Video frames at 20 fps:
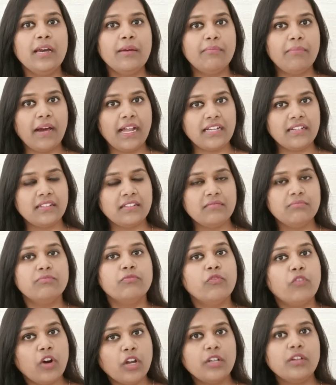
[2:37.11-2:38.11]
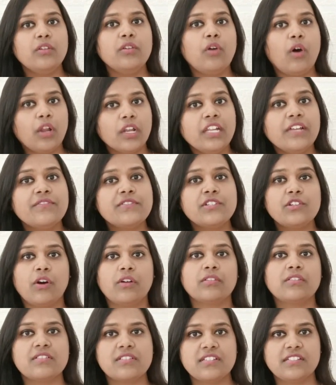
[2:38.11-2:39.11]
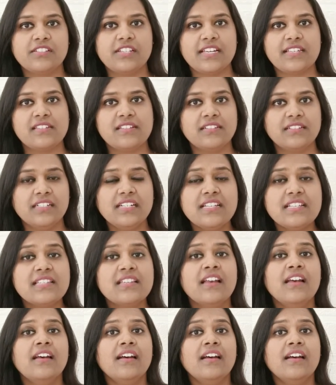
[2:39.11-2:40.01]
But what Olive's doctor suggested is